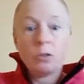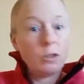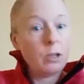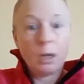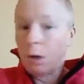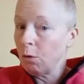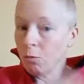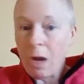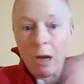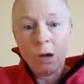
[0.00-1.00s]
which is, I got to
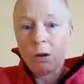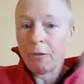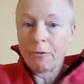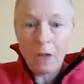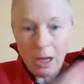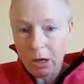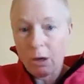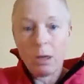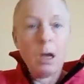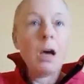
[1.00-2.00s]
run, I got to fight, I
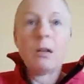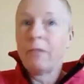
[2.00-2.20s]
got to hide.